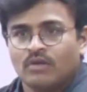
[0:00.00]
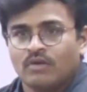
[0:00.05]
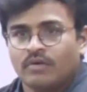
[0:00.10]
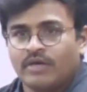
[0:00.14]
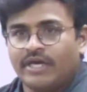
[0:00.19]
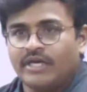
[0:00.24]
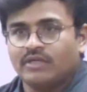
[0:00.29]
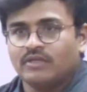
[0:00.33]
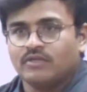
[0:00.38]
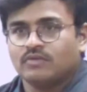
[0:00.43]

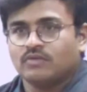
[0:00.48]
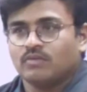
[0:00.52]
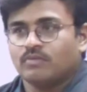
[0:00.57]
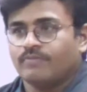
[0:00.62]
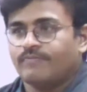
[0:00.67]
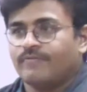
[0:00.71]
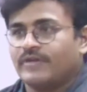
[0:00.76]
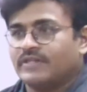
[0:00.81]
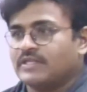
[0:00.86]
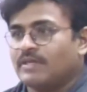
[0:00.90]
Okay,
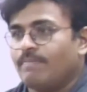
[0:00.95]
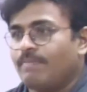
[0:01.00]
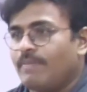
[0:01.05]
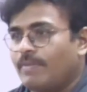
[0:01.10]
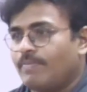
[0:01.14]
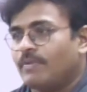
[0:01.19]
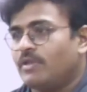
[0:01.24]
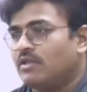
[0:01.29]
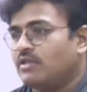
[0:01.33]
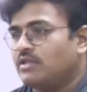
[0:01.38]
so for some
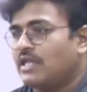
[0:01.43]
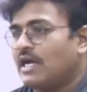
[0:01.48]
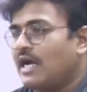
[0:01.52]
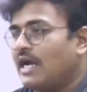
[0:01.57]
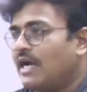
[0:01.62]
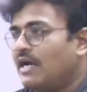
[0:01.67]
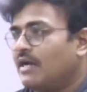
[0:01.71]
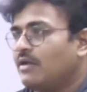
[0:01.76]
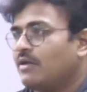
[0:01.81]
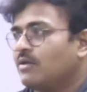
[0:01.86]
people,
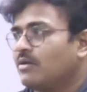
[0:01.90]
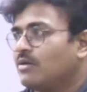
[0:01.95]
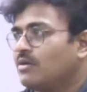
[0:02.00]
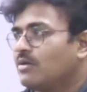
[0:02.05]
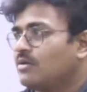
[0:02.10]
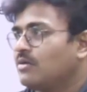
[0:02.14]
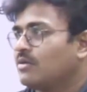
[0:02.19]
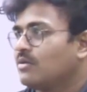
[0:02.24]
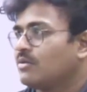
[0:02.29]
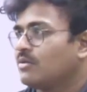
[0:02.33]

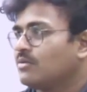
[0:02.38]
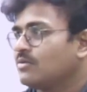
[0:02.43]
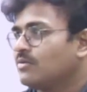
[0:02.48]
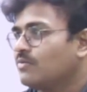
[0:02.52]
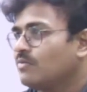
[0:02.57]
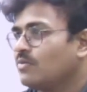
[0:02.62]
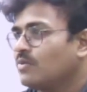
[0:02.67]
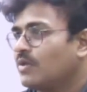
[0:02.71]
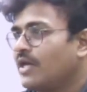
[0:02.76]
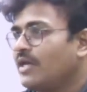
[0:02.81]

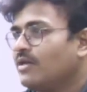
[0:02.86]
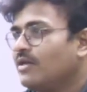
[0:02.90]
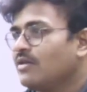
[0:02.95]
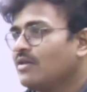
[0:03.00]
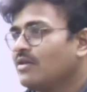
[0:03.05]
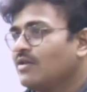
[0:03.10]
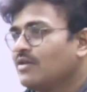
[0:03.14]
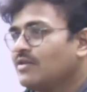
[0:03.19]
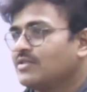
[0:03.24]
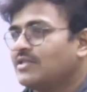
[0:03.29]
okay,
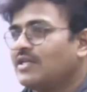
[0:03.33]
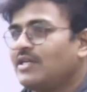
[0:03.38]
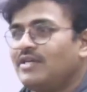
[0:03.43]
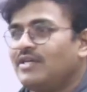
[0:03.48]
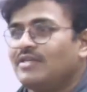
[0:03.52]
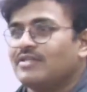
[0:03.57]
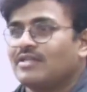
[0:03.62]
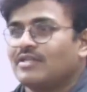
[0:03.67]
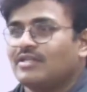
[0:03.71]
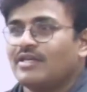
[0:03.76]

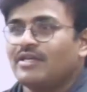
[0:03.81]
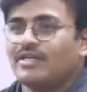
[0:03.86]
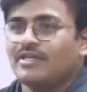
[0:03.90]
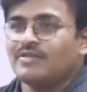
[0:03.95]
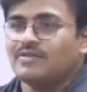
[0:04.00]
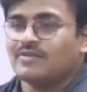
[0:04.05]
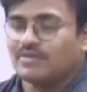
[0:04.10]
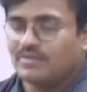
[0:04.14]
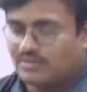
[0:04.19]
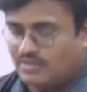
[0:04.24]
see, the thing
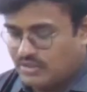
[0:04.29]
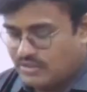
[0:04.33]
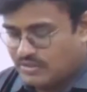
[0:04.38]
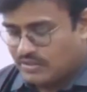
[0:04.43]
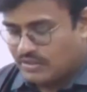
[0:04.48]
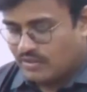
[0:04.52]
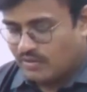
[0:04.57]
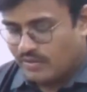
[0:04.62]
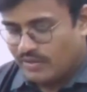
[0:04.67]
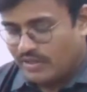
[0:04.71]
is, this
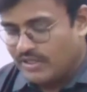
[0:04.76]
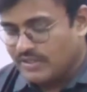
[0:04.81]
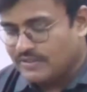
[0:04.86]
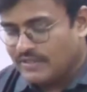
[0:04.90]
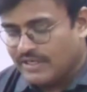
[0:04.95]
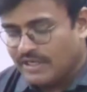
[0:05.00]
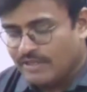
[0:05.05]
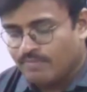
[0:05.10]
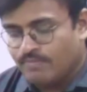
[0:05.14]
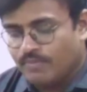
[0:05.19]

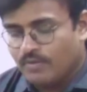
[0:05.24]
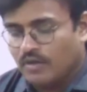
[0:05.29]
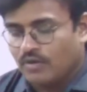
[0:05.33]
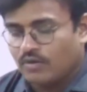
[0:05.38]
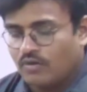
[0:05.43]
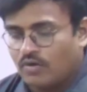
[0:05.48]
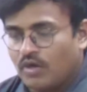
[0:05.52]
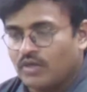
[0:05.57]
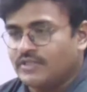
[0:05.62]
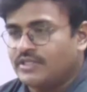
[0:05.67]
aesthetic
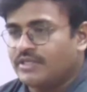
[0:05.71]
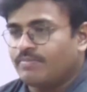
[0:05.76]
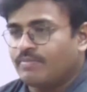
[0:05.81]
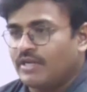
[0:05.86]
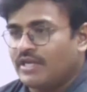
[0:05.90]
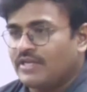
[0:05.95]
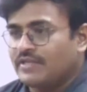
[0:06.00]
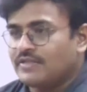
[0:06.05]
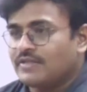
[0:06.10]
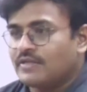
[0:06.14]
concept
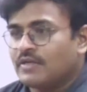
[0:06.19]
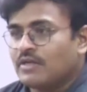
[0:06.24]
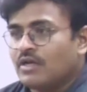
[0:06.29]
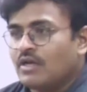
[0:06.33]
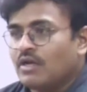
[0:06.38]
is,